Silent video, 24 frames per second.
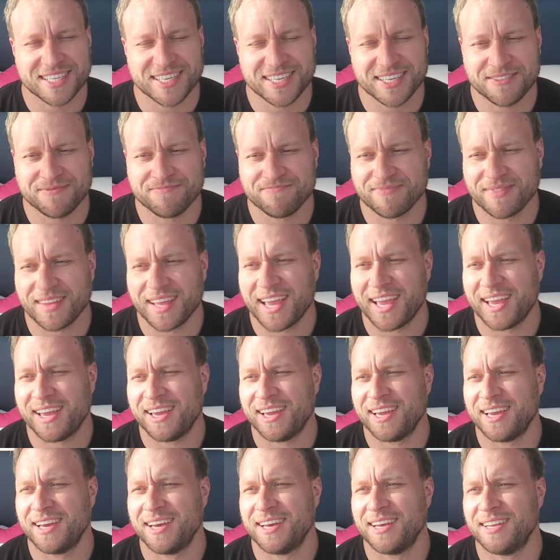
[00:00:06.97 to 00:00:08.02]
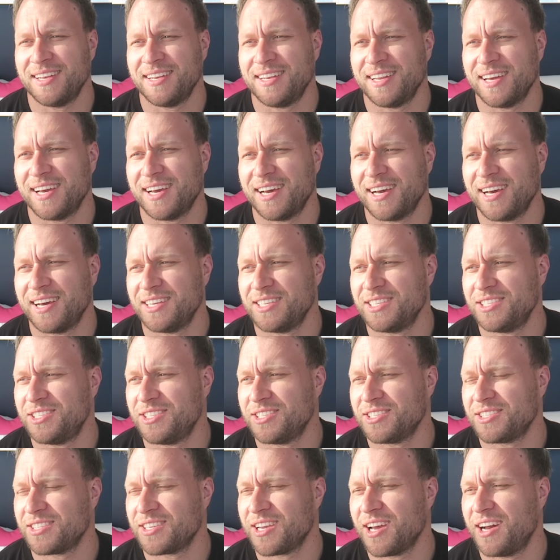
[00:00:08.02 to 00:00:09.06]
City, and
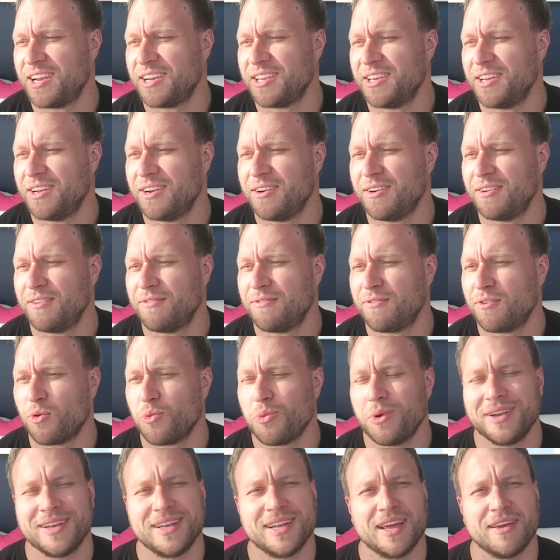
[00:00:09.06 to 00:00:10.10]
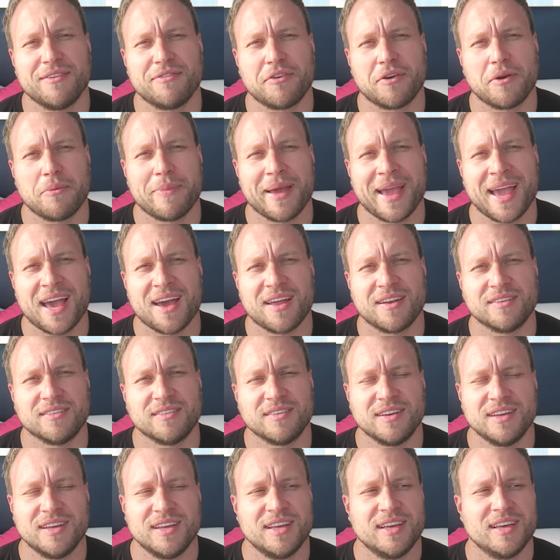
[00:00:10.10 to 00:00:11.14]
just got here for one day for a
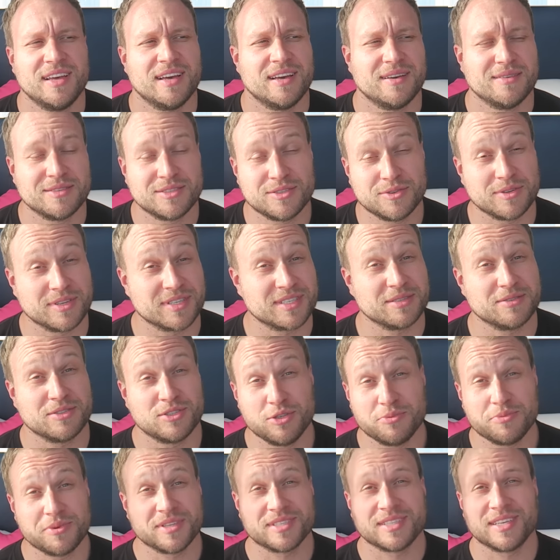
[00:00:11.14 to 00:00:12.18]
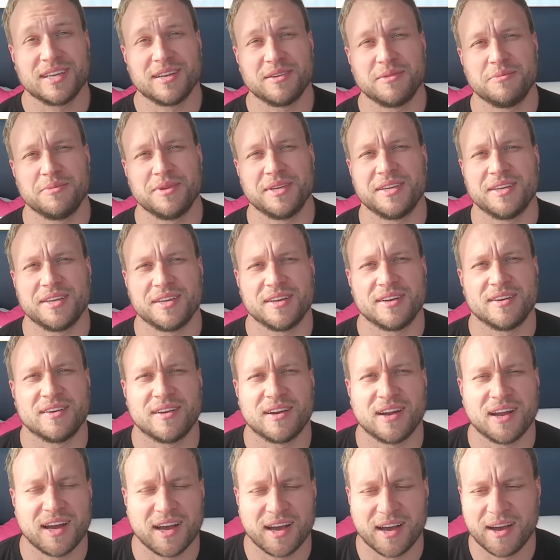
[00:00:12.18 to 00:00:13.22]
panel. Super excited to be
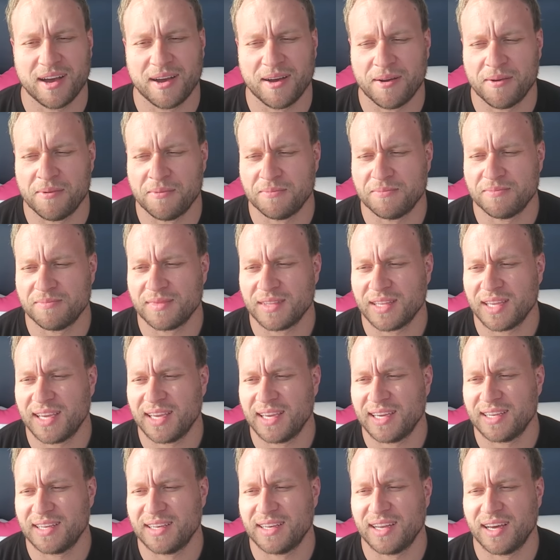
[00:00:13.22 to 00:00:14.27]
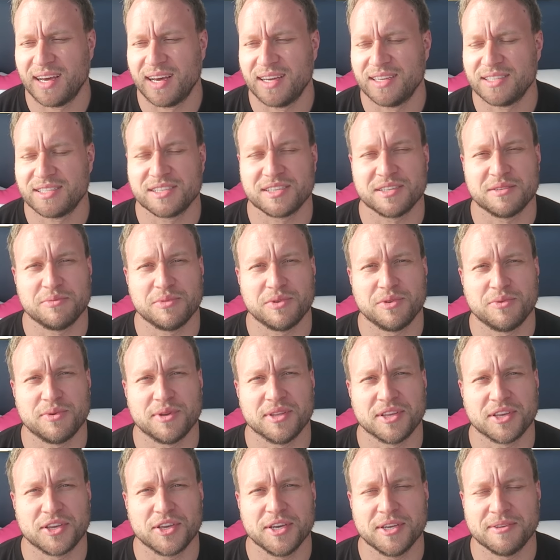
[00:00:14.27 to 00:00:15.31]
here, and it's going to be
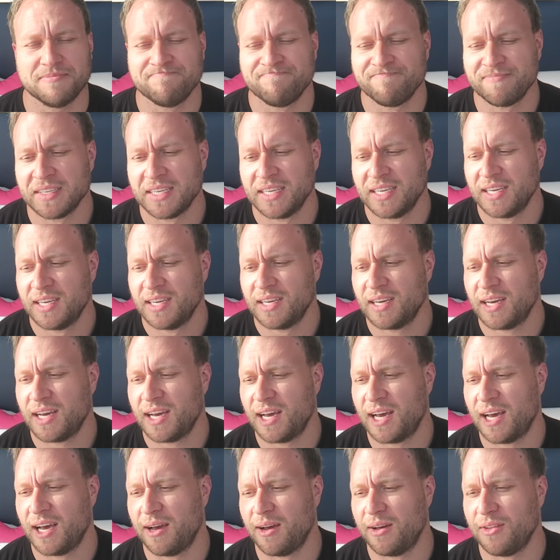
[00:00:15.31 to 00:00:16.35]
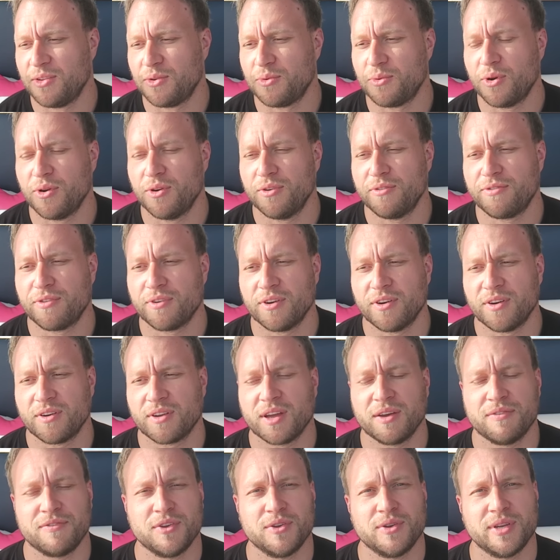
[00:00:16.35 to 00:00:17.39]
really good. On the road
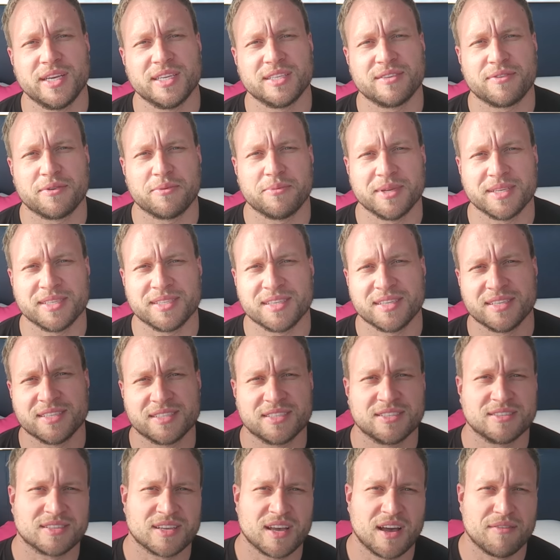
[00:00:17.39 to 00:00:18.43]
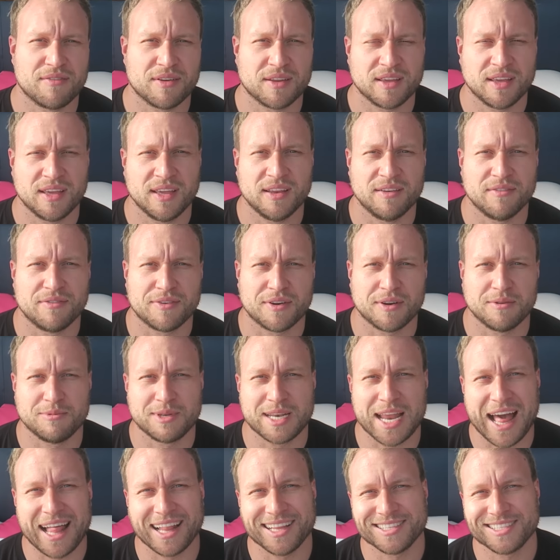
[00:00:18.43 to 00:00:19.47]
for a few days for business. Just got in from
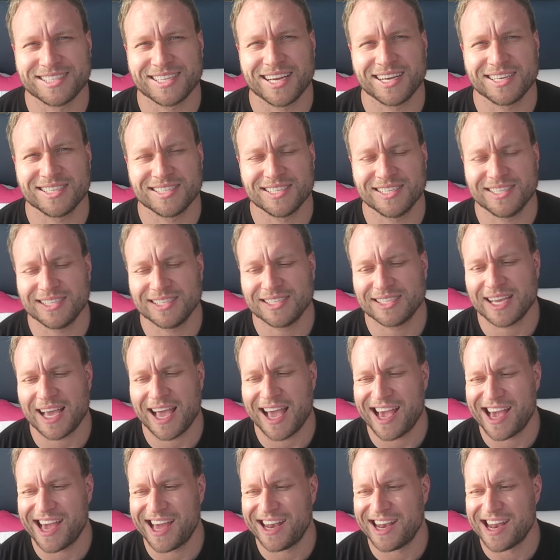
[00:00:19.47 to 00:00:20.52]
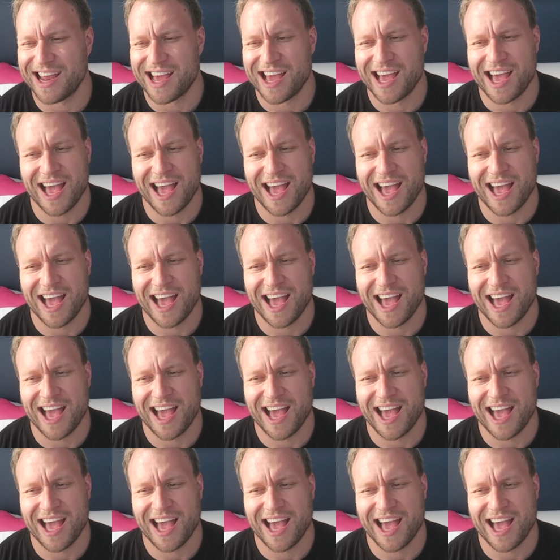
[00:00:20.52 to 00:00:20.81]
Dallas, Texas, and